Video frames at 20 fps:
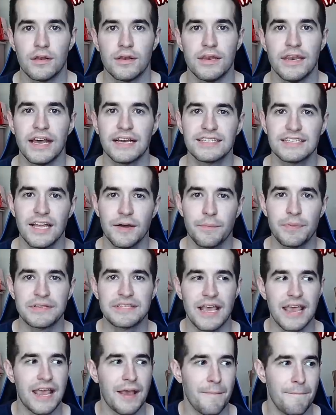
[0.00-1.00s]
Next up
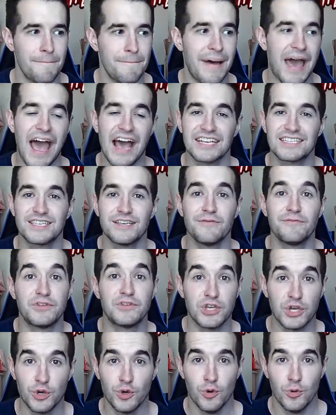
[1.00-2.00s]
is a massive
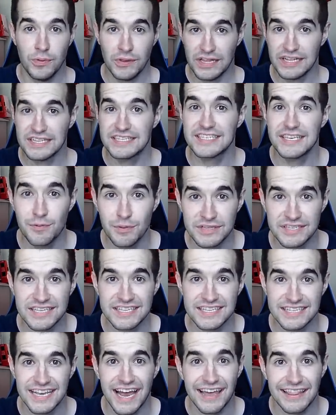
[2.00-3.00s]
tube. Let's see what's
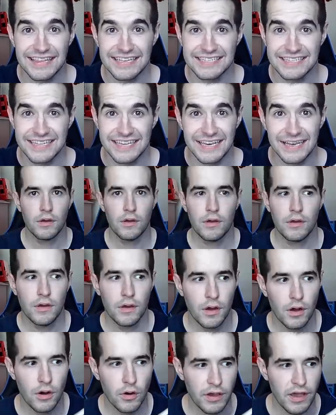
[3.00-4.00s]
inside this thing.
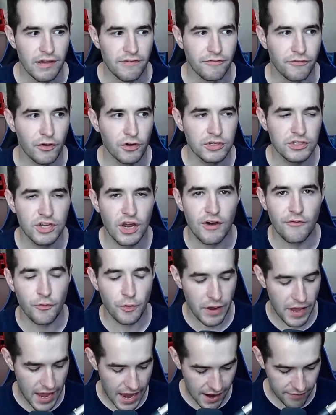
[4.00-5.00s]
Okay, first off
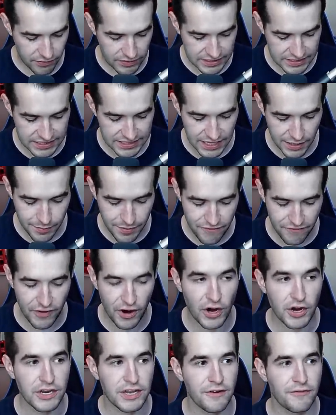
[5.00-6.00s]
we have, this is going to be
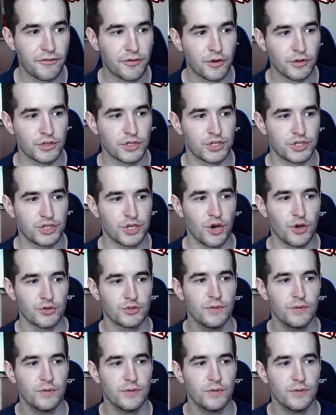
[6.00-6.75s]
very difficult to show, so